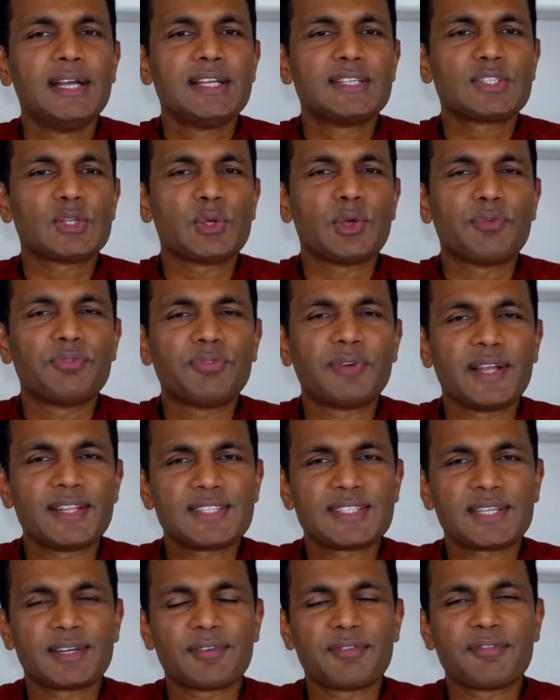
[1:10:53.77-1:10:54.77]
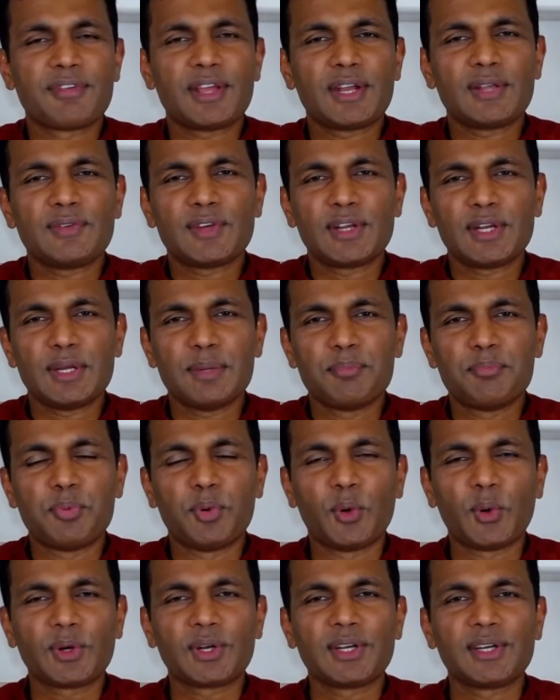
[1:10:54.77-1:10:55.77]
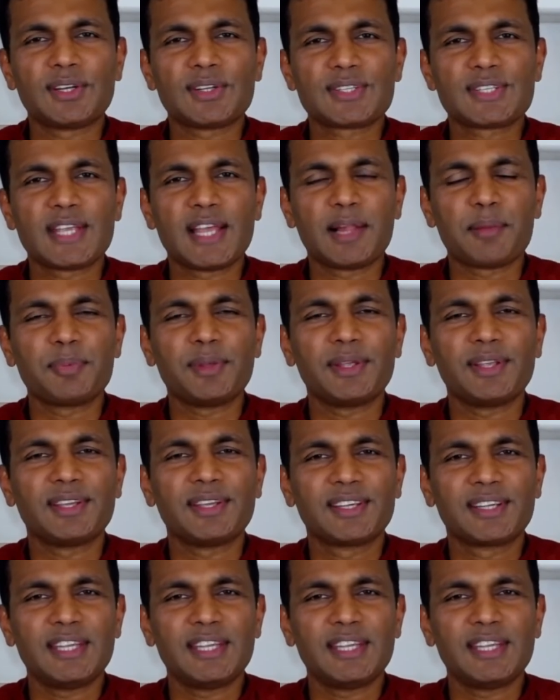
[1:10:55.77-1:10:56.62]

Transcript: So your funds are very, very important to us helping